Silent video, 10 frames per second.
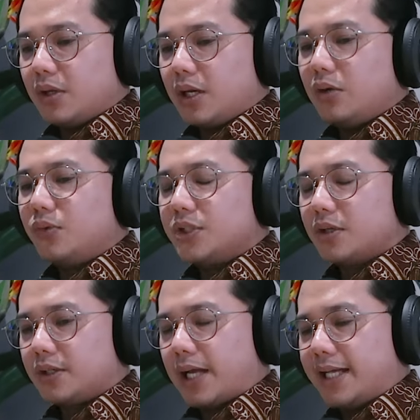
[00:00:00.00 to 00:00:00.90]
then we
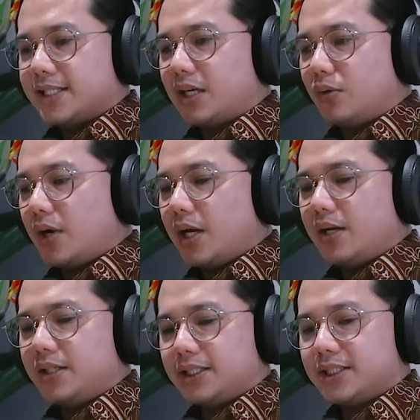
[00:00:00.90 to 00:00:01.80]
start asking, why
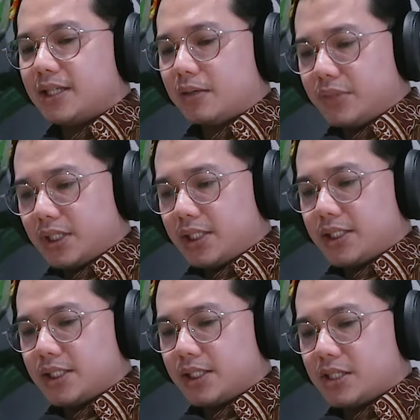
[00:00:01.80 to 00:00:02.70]
are these
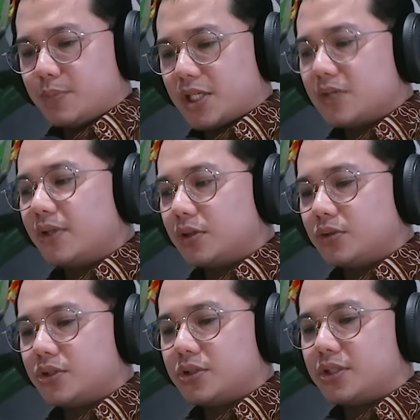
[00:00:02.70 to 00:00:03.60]
companies, these specific
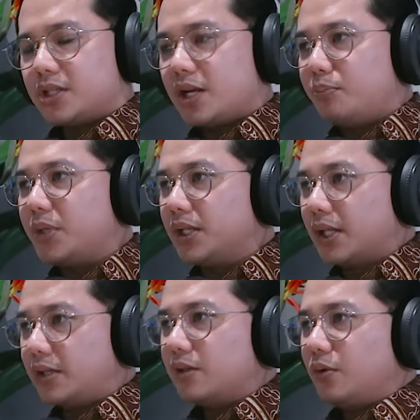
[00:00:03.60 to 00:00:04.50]
tools does not build
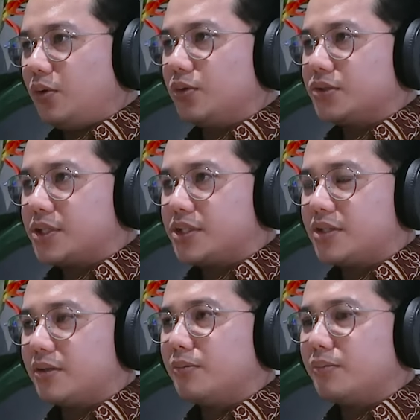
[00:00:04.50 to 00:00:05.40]
like the whole
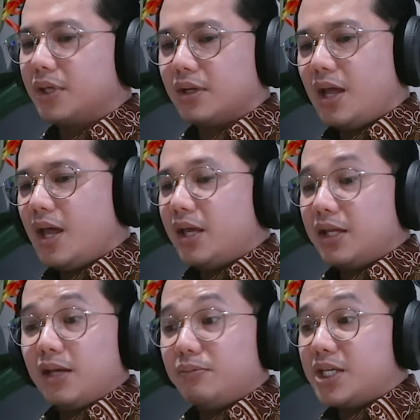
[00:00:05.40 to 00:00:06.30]
system? But
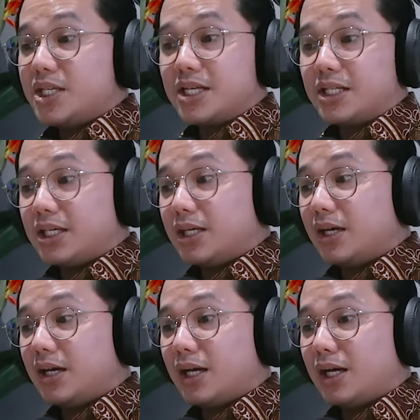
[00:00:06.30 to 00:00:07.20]

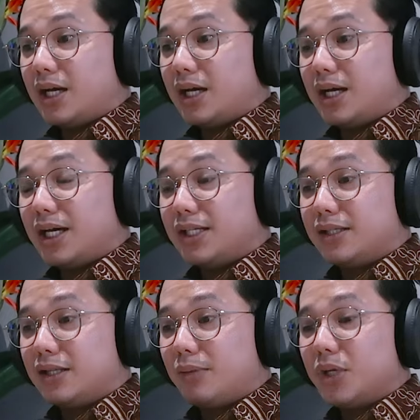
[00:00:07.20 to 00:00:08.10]
basically
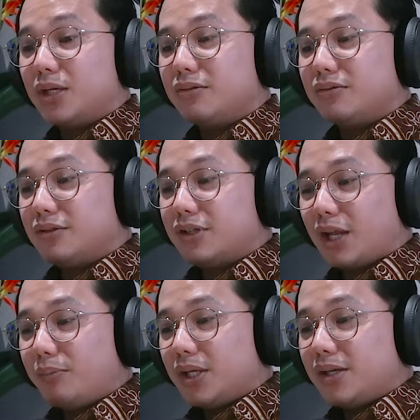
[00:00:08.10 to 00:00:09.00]
they've been
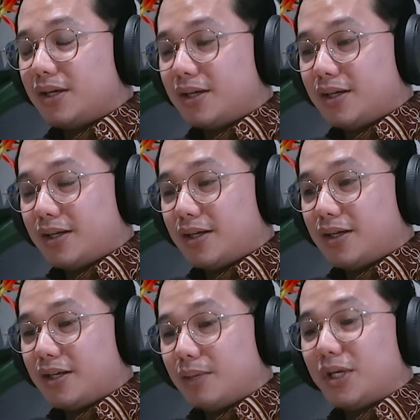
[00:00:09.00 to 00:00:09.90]

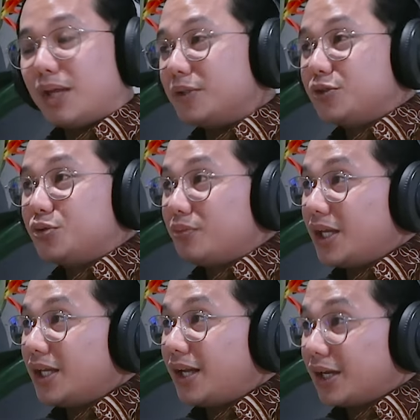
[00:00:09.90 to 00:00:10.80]
able to
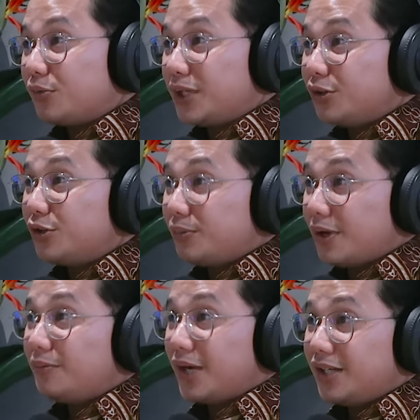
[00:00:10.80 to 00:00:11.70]
making like a really good
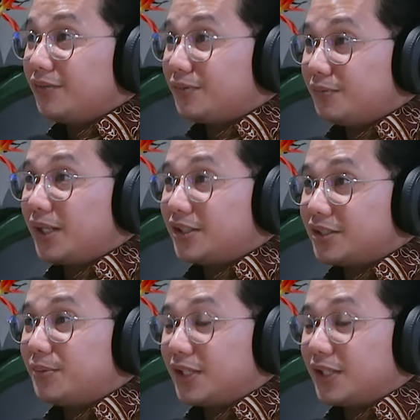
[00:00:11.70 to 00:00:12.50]
amount of money by just